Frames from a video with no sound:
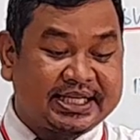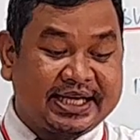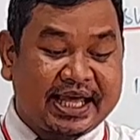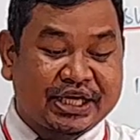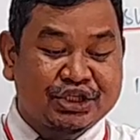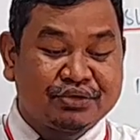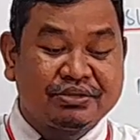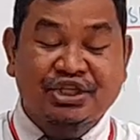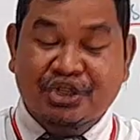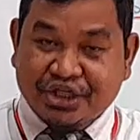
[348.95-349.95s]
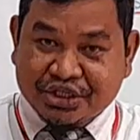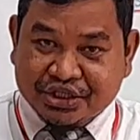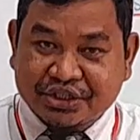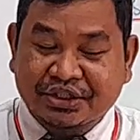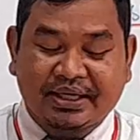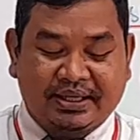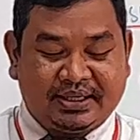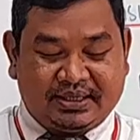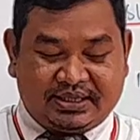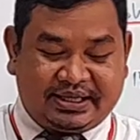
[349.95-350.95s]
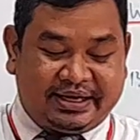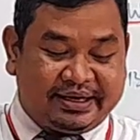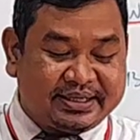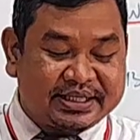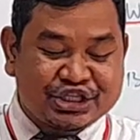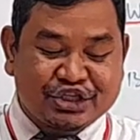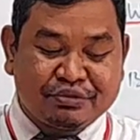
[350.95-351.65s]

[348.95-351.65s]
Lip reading: next to the dresses. There are